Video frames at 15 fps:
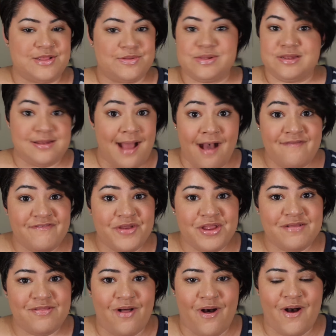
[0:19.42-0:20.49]
So not
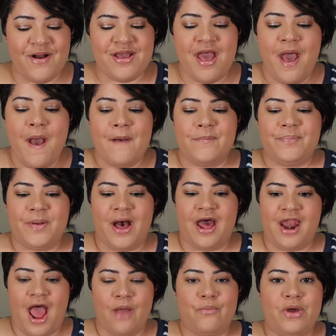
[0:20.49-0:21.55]
very long,
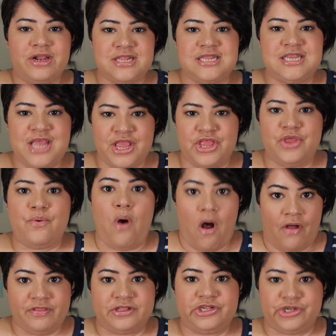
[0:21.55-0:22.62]
but I wanted to take you
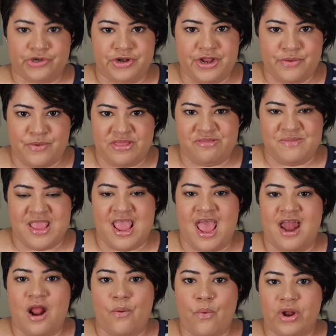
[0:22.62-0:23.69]
on this journey with me,
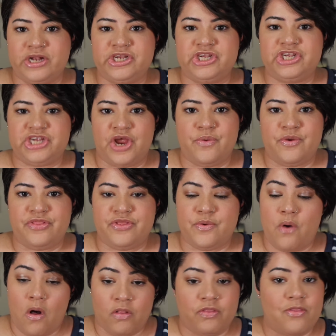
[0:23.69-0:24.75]
and I wanted to share with
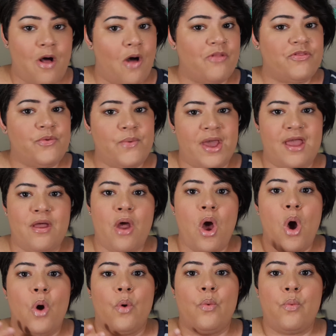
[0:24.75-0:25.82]
you along the way
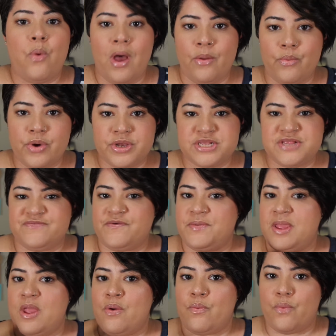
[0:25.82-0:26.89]
what works for
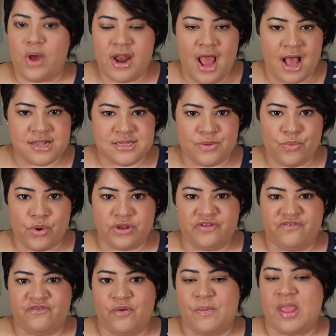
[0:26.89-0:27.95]
me, what hasn't
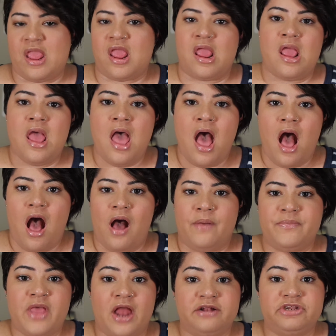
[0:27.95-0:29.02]
worked for me,
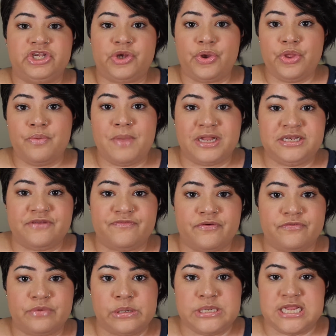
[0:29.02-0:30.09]
kind of show you my
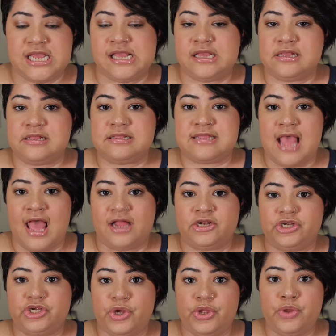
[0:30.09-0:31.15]
different routines
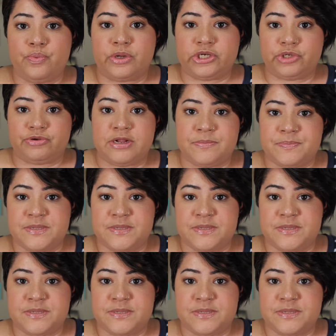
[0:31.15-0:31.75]
and show you what